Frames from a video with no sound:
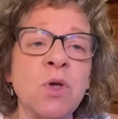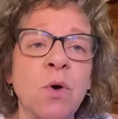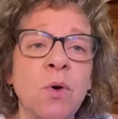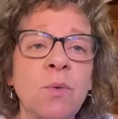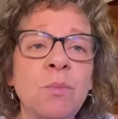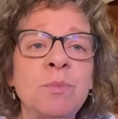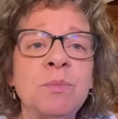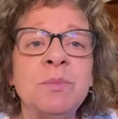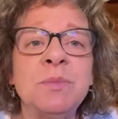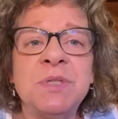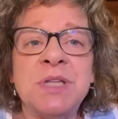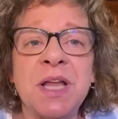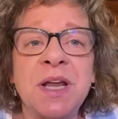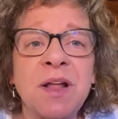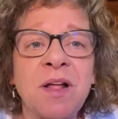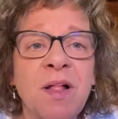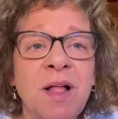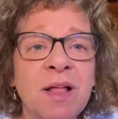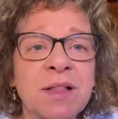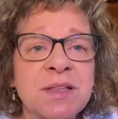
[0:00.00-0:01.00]
So
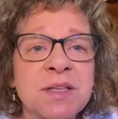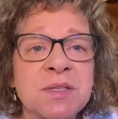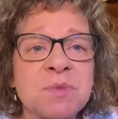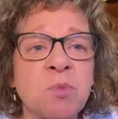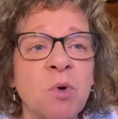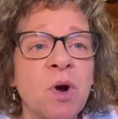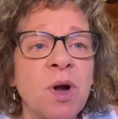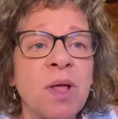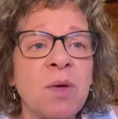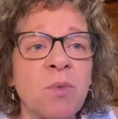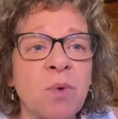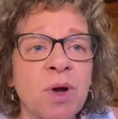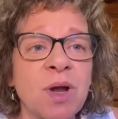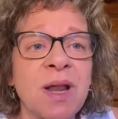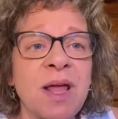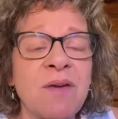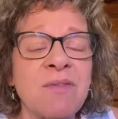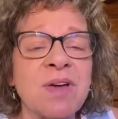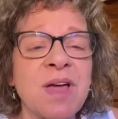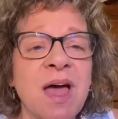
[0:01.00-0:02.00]
10 o'clock this morning, we're
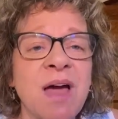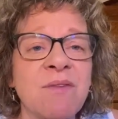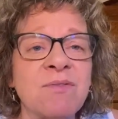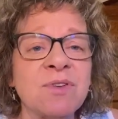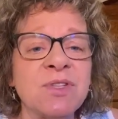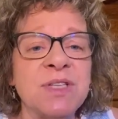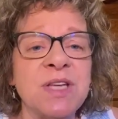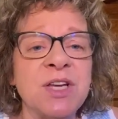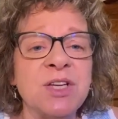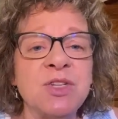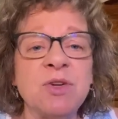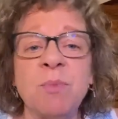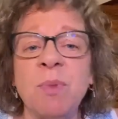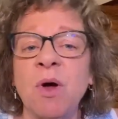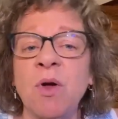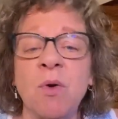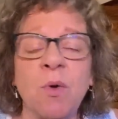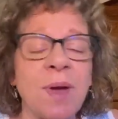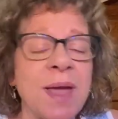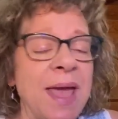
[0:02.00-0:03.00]
going to have a conversation
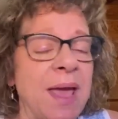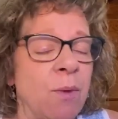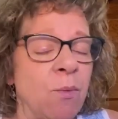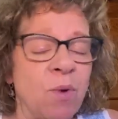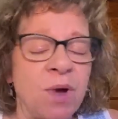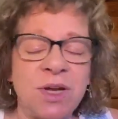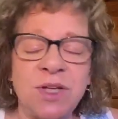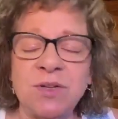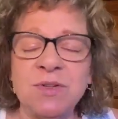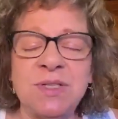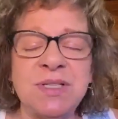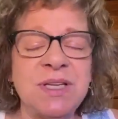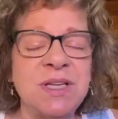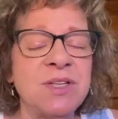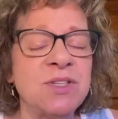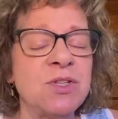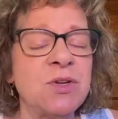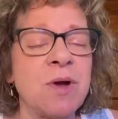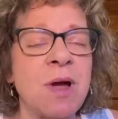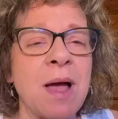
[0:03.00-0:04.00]
about, okay, what do you
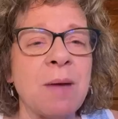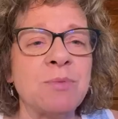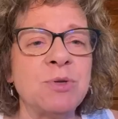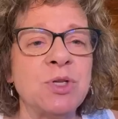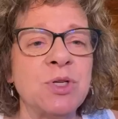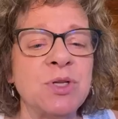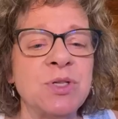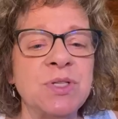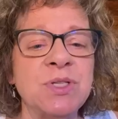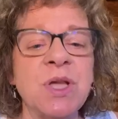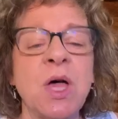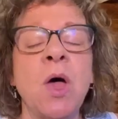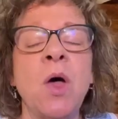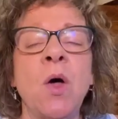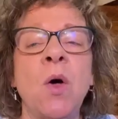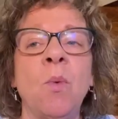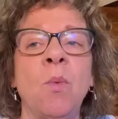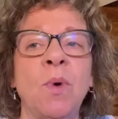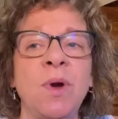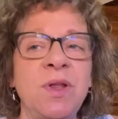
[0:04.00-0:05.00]
see as your options?
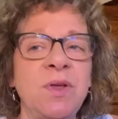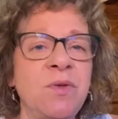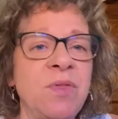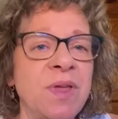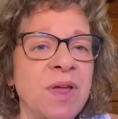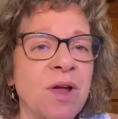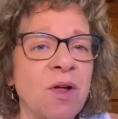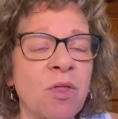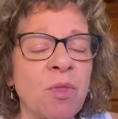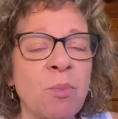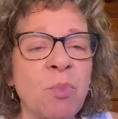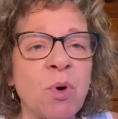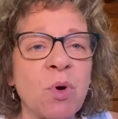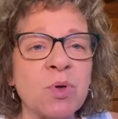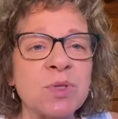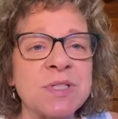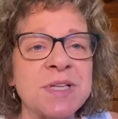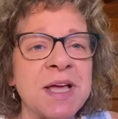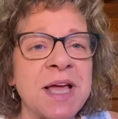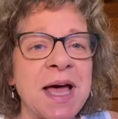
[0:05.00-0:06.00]
What do you think are the
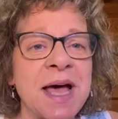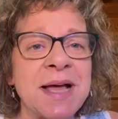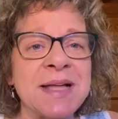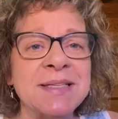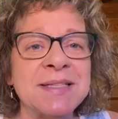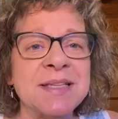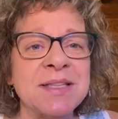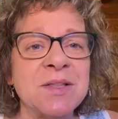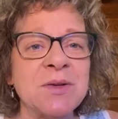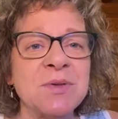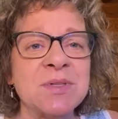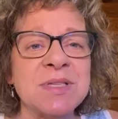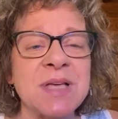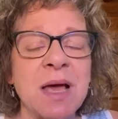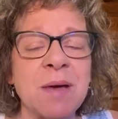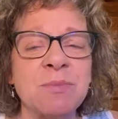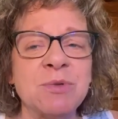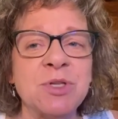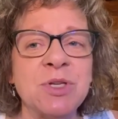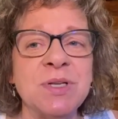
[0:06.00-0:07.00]
pros and cons of those
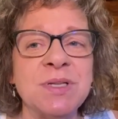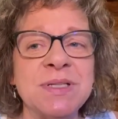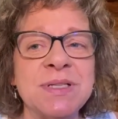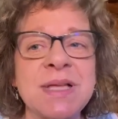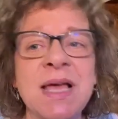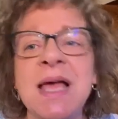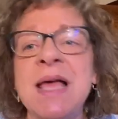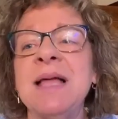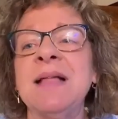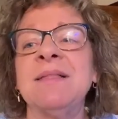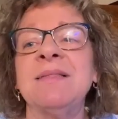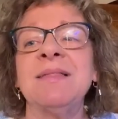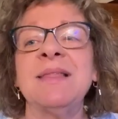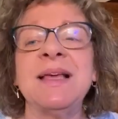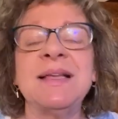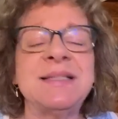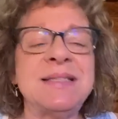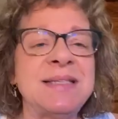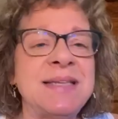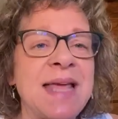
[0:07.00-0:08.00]
options?
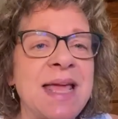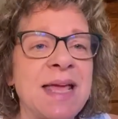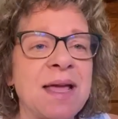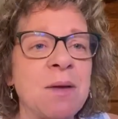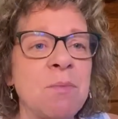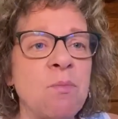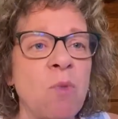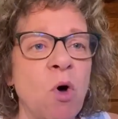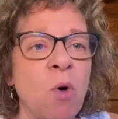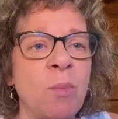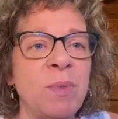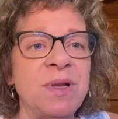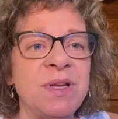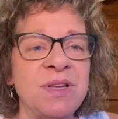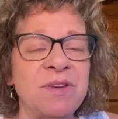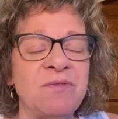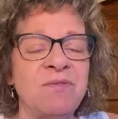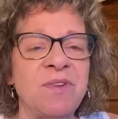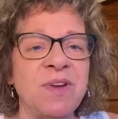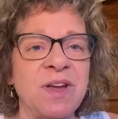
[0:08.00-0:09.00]
Let's take a
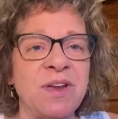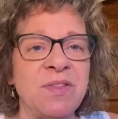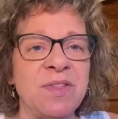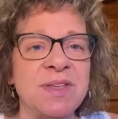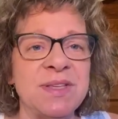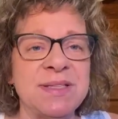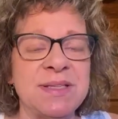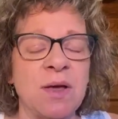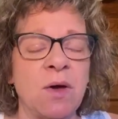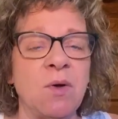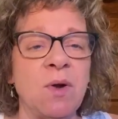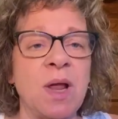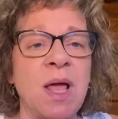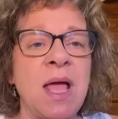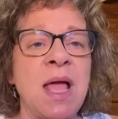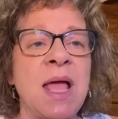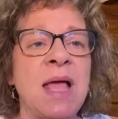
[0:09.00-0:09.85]
moment and figure this out.